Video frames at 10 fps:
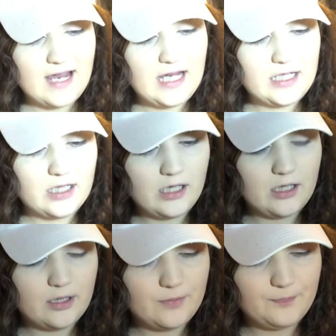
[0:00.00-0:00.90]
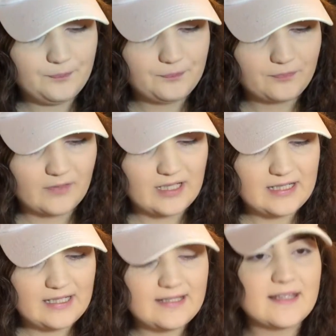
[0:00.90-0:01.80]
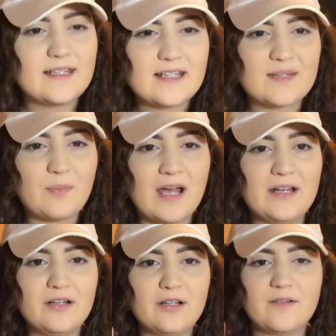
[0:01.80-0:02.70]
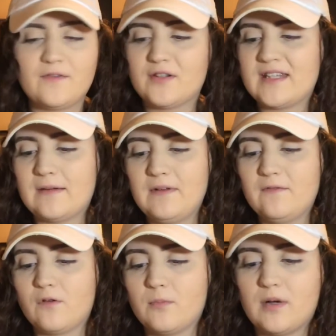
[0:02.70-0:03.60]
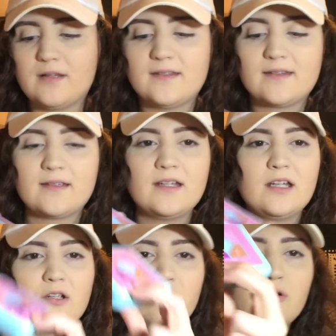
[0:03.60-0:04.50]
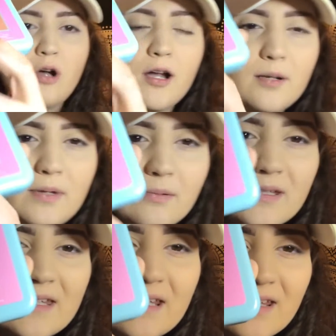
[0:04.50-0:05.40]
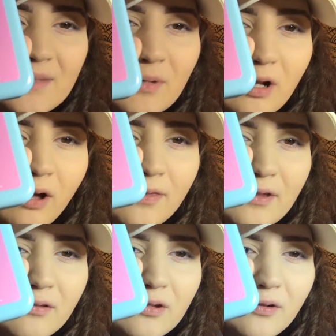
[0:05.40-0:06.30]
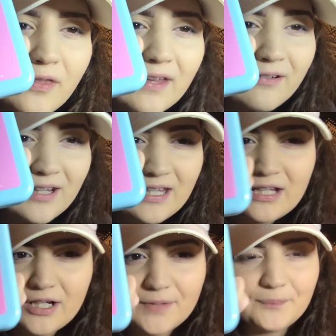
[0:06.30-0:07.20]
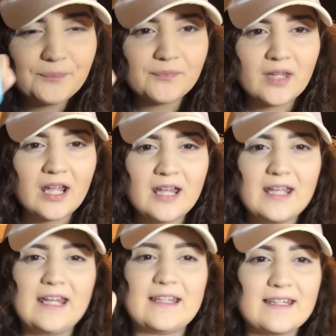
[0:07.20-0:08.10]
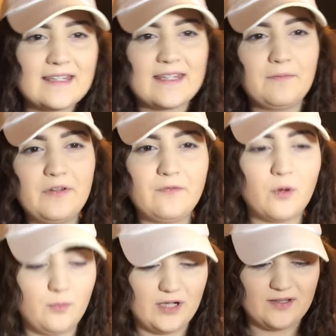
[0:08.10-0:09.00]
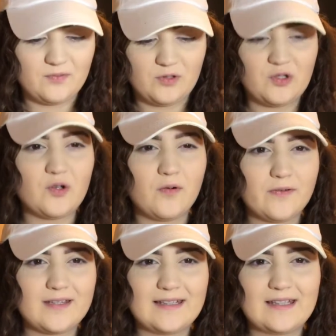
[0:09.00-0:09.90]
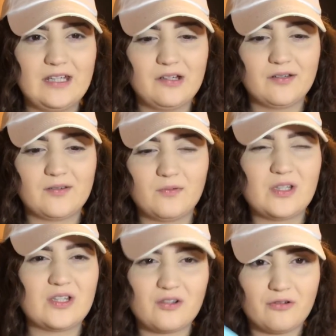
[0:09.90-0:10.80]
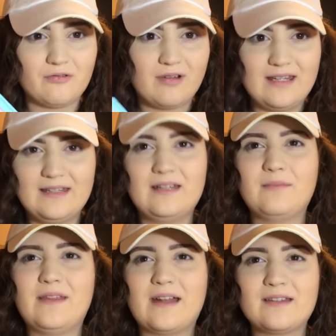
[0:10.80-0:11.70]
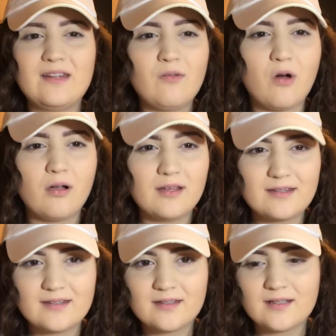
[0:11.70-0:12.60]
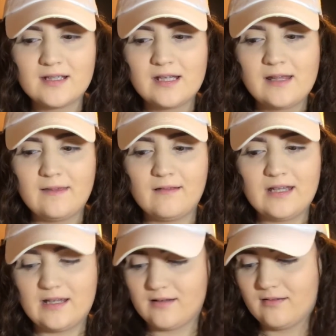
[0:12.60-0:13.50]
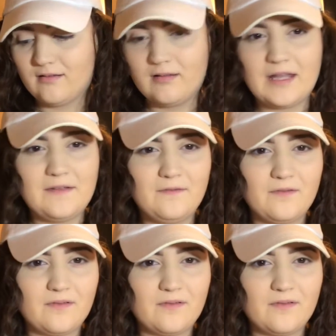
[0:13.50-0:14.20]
that it doesn't expire for 74 months. You're not gonna be able to see this, but on their little thing right here, it says 74 months, which is over 6 years, which is crazy to me. That is the longest like life